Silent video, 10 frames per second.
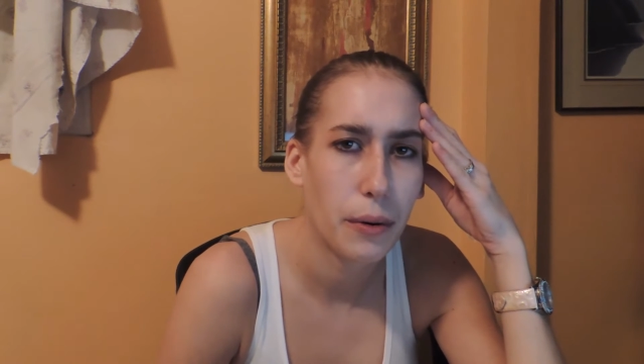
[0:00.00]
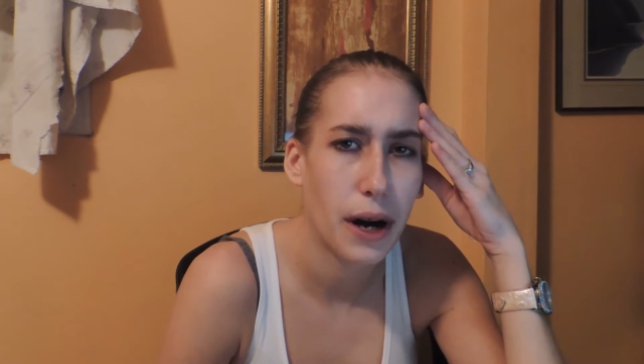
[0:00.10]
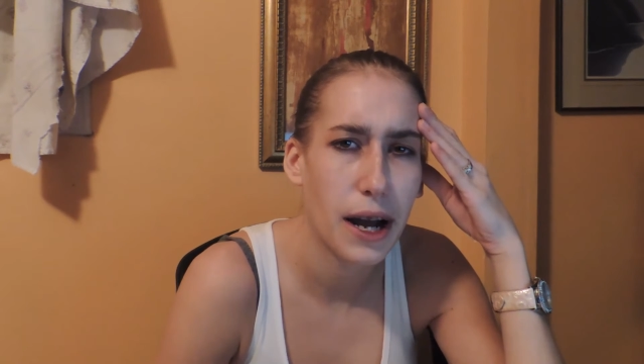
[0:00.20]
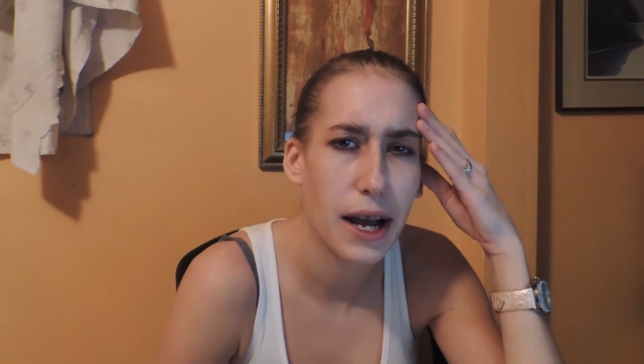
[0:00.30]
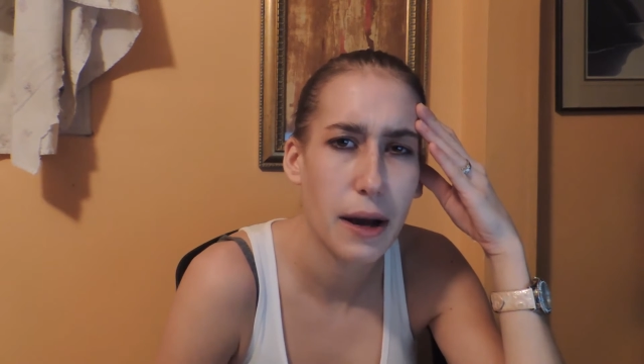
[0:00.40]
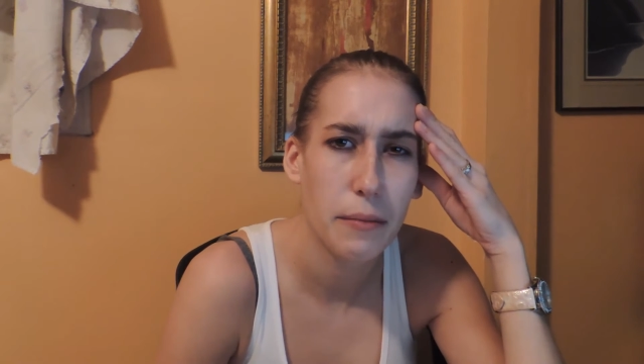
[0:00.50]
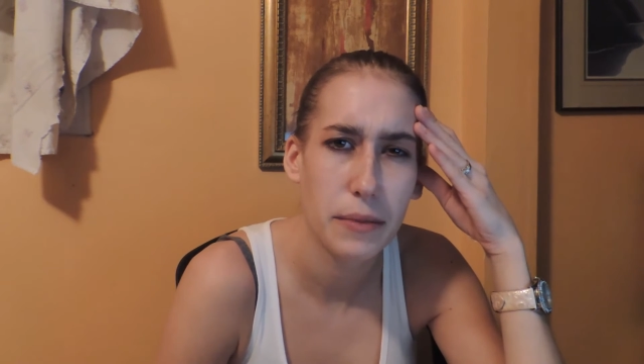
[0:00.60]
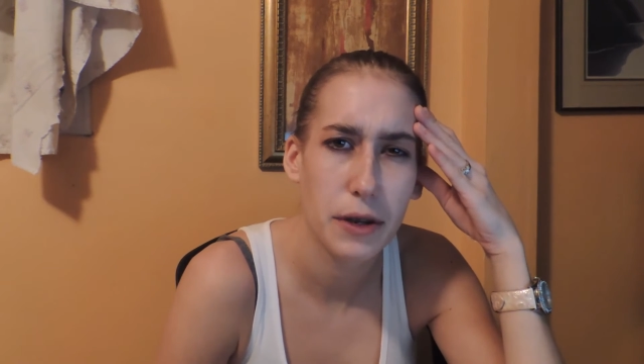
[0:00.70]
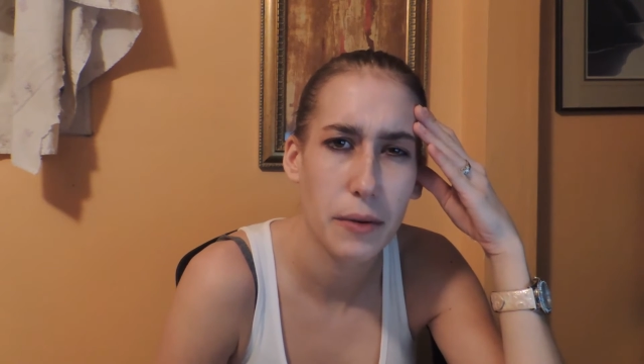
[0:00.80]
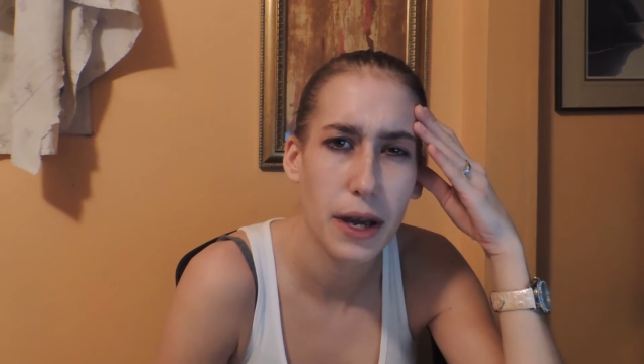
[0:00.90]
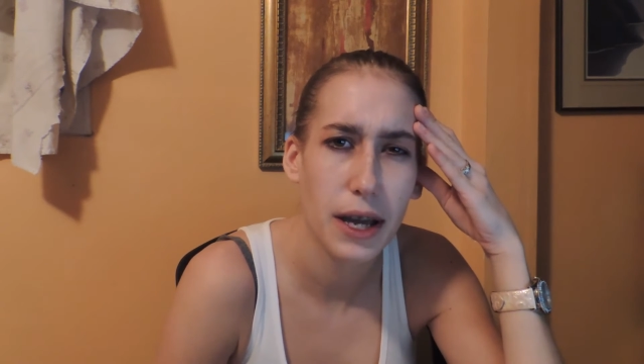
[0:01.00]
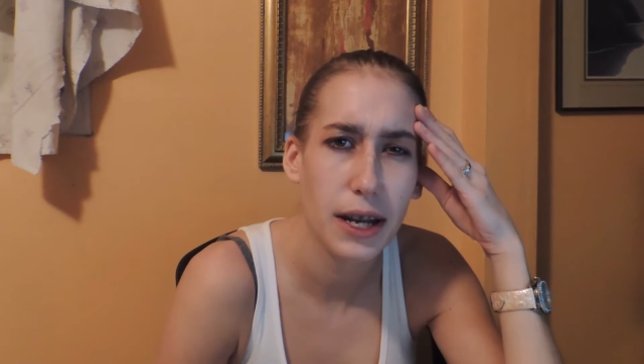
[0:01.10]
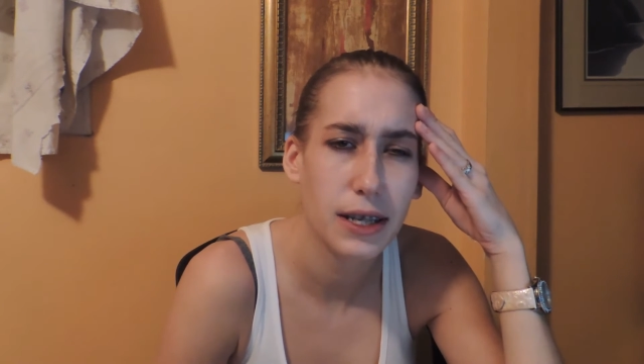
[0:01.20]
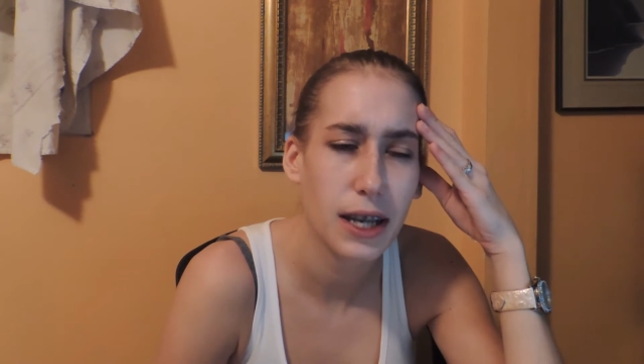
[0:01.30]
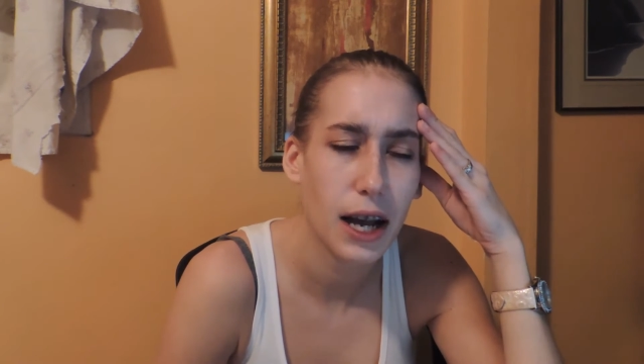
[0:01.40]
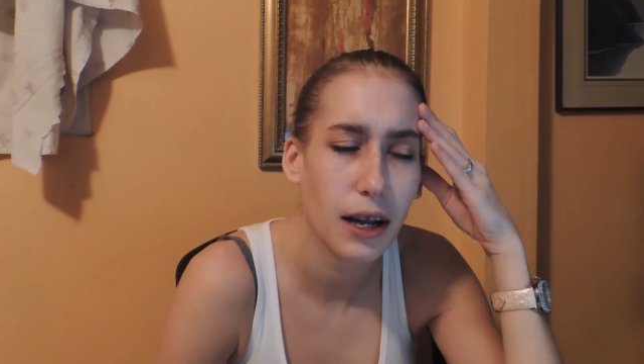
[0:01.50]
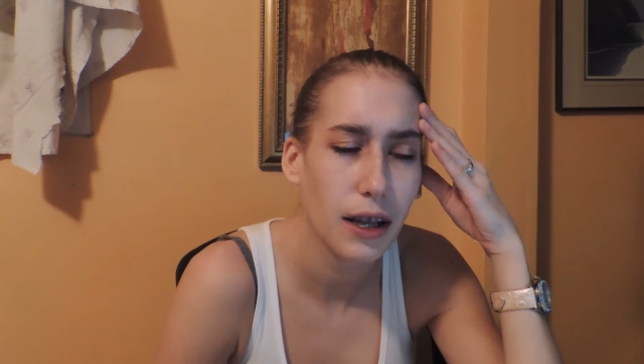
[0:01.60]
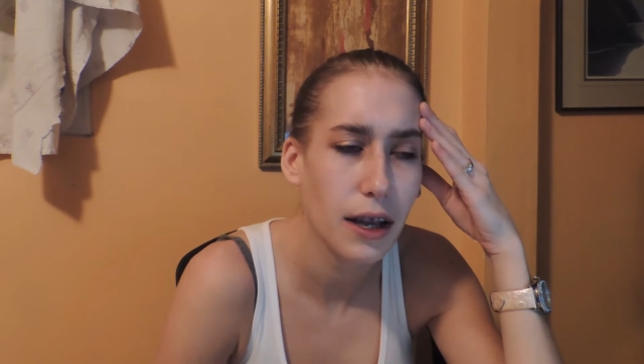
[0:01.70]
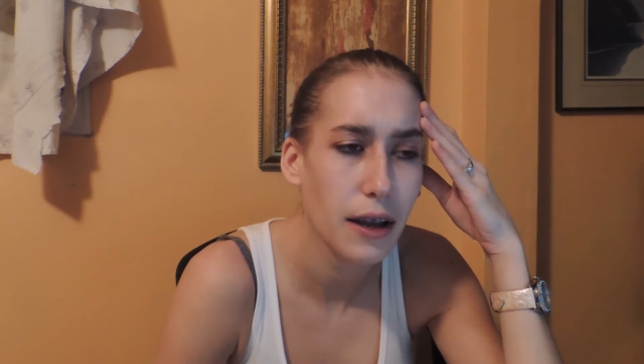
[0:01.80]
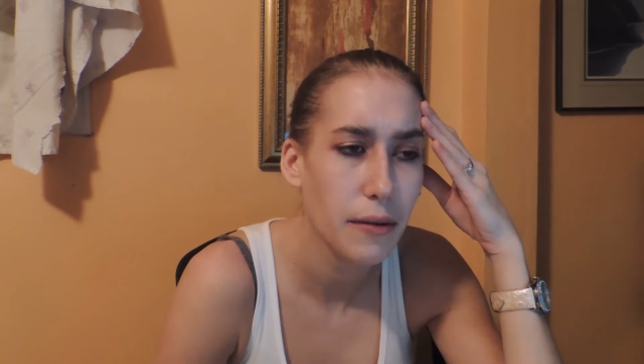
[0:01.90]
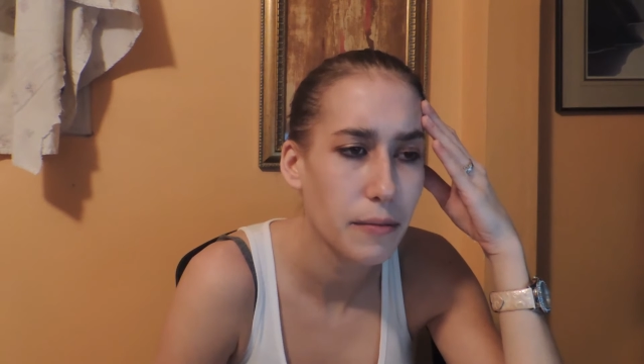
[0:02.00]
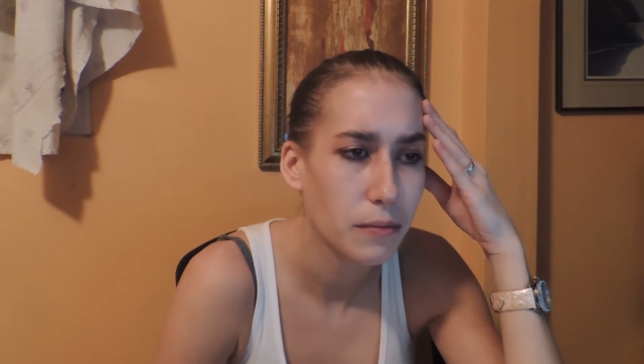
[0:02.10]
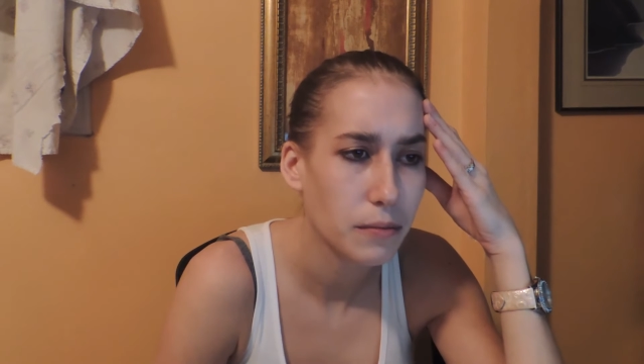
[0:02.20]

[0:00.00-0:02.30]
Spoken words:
why I'm doing it exactly.